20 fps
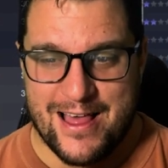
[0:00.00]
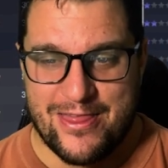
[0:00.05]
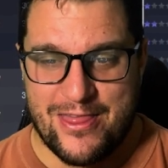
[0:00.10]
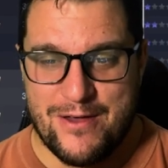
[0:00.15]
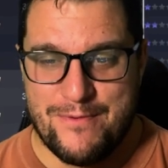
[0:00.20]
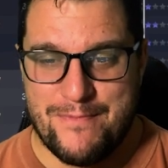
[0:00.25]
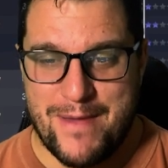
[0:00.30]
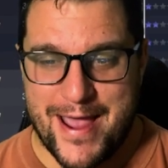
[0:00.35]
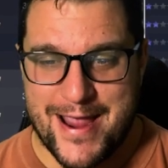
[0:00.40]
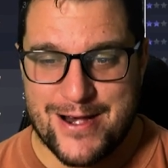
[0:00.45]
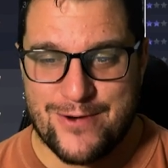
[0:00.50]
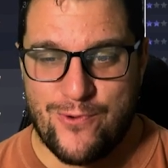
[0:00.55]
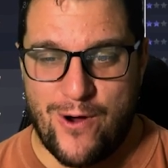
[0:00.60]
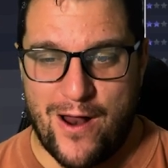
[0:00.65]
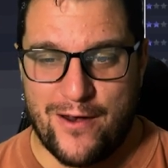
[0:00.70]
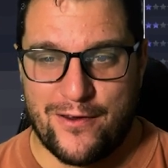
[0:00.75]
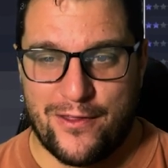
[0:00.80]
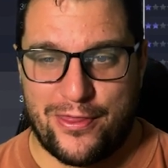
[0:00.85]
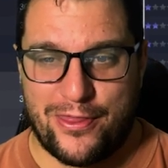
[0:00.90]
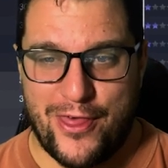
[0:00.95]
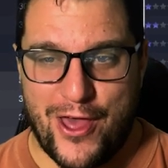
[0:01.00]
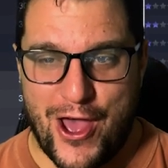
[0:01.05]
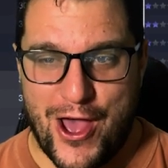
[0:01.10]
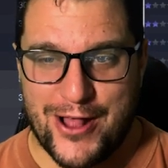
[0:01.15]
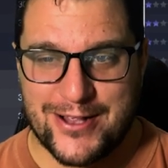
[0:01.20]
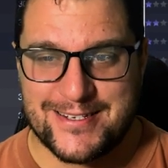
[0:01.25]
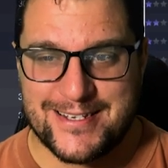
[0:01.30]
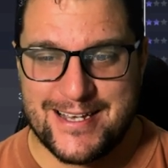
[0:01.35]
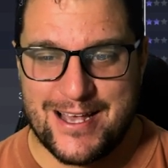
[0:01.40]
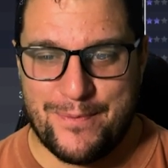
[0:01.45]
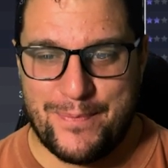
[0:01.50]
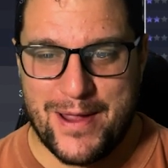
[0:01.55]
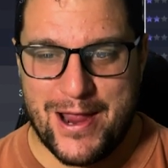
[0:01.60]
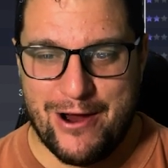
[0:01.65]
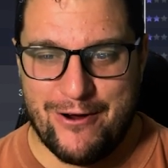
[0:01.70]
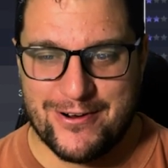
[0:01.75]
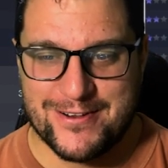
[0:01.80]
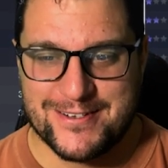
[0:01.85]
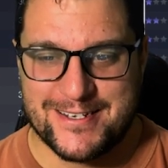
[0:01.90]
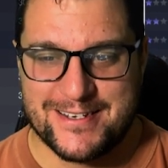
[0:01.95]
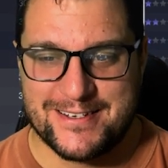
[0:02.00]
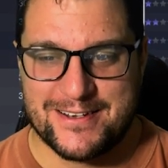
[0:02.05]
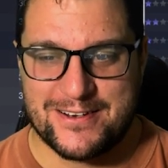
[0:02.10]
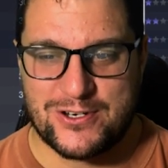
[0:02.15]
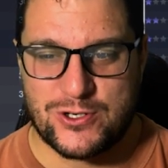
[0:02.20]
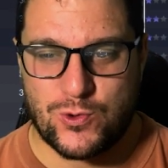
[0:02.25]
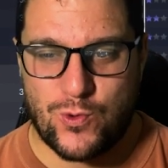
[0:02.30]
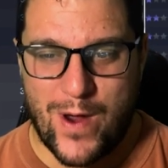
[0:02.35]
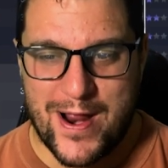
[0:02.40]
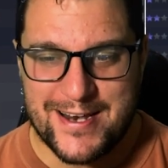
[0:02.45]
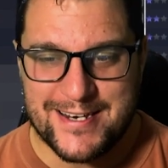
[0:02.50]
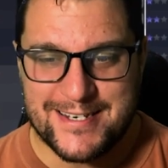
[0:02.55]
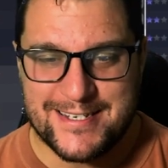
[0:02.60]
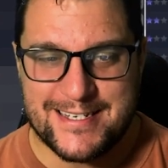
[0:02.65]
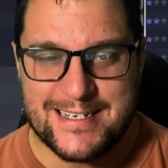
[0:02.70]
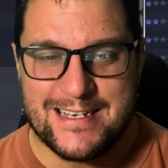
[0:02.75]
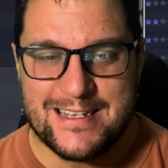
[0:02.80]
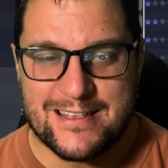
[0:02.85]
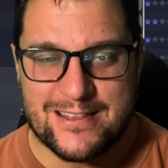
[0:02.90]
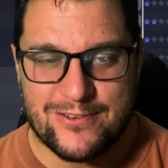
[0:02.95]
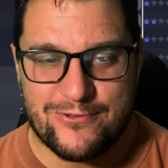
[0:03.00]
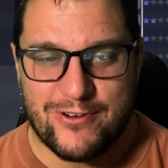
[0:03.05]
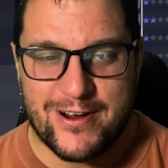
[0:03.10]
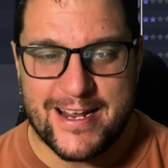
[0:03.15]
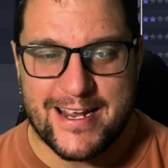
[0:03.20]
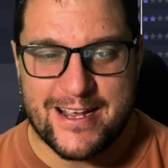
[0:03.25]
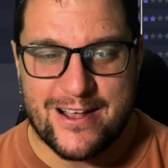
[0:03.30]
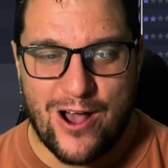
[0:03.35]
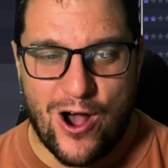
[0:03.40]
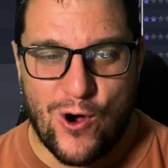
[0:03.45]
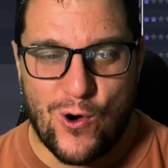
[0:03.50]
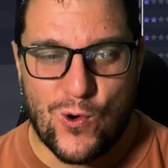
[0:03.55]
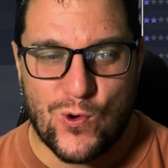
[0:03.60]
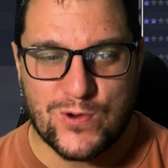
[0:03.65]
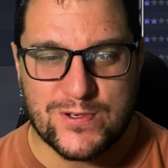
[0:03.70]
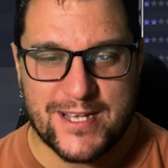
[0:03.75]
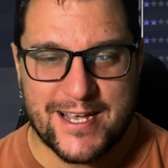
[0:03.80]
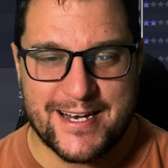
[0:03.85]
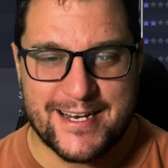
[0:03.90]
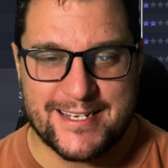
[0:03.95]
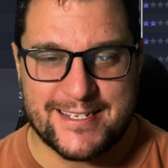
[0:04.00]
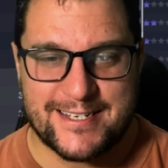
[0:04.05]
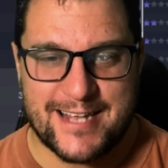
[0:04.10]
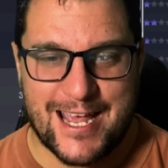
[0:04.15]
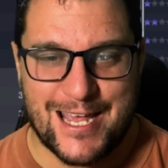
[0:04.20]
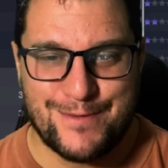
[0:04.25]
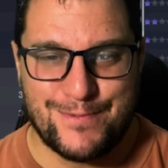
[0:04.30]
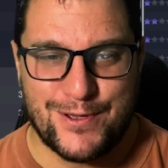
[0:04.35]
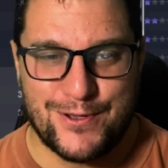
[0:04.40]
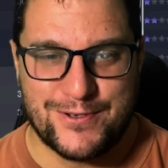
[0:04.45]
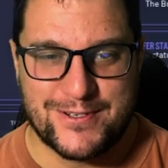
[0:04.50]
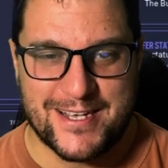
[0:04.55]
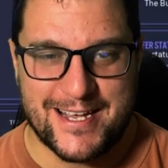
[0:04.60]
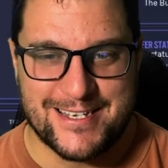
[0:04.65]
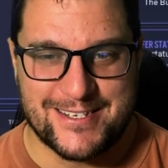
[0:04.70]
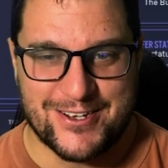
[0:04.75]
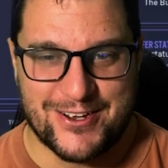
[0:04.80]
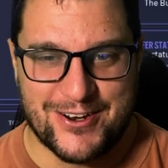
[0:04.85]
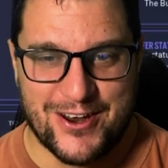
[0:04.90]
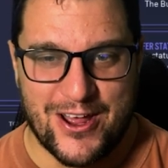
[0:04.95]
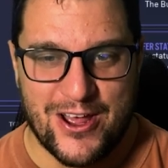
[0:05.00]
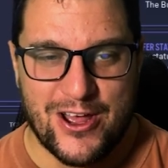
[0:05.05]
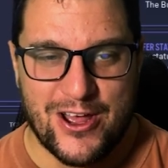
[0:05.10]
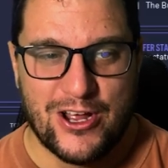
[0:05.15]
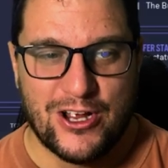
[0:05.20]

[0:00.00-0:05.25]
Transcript: The main one, 30 appearances, 23 goals in his debut season.